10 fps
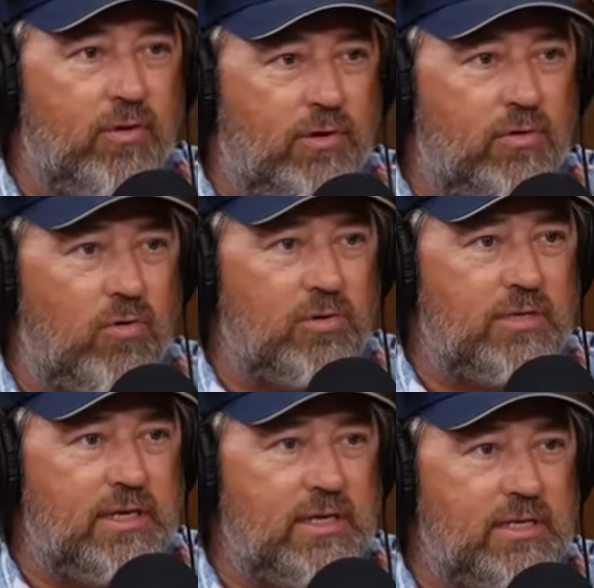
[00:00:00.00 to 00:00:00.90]
Well, of
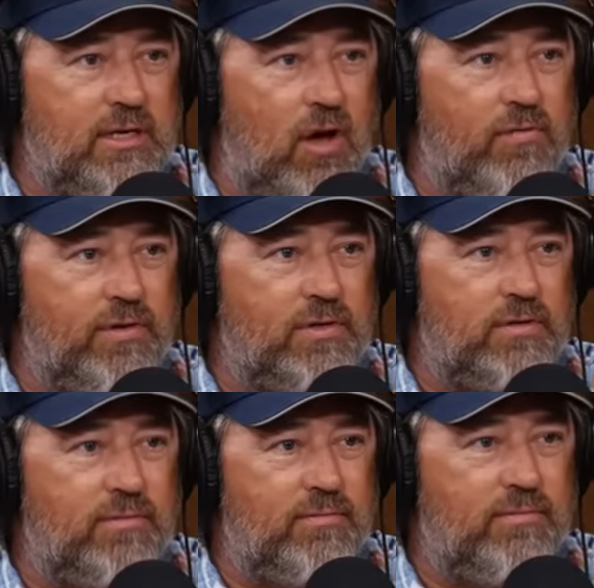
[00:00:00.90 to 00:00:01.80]
course, then it's off
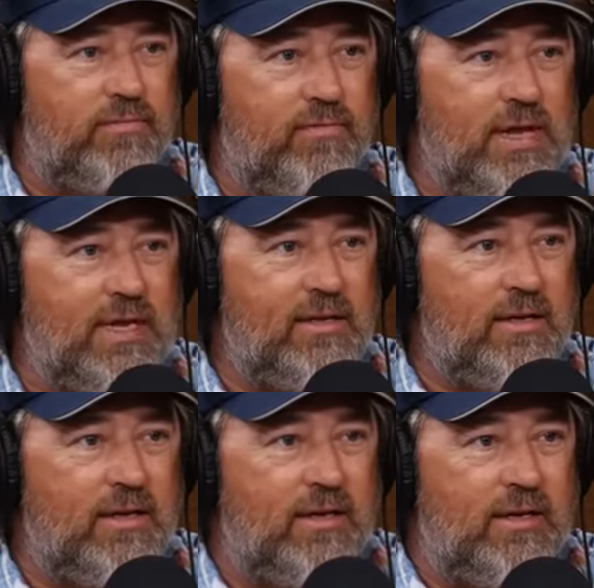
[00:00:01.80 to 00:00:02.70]
its feet
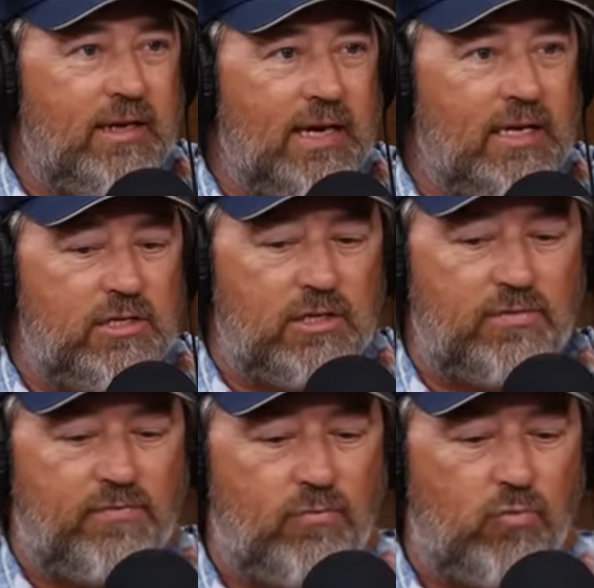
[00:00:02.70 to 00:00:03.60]
and it
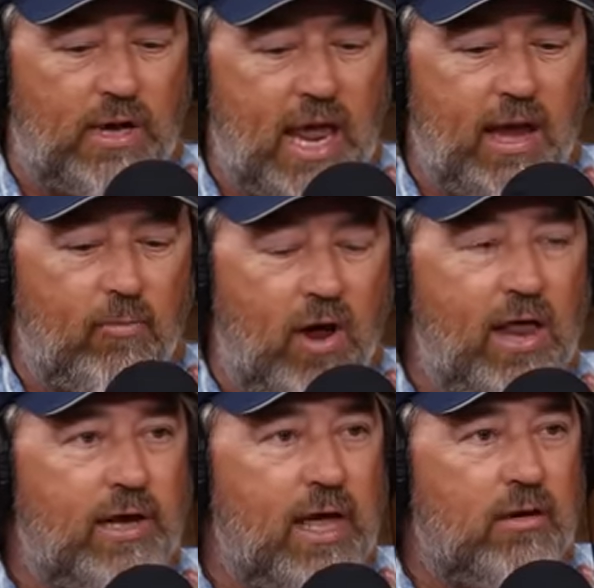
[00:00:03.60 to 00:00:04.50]
just came
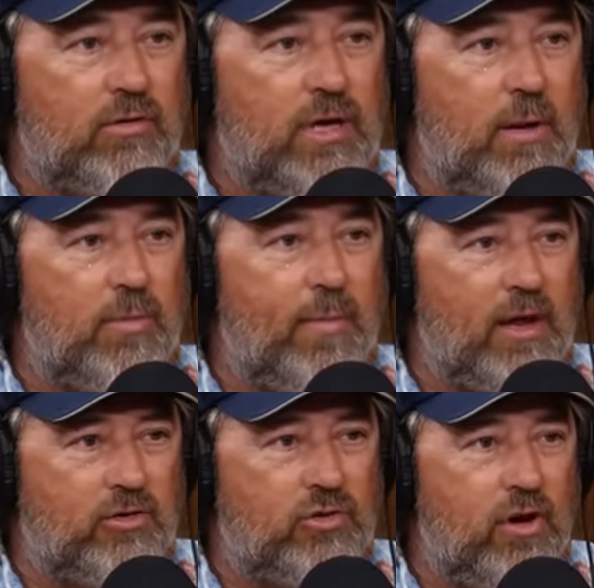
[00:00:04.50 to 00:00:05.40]
right down on top of
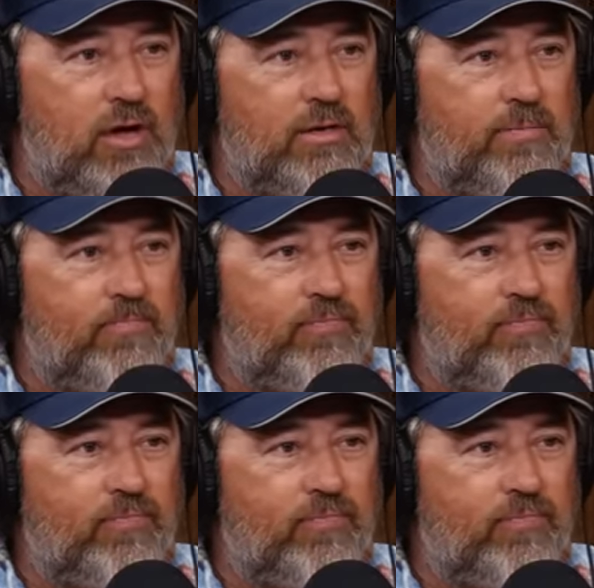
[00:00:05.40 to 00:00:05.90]
my truck.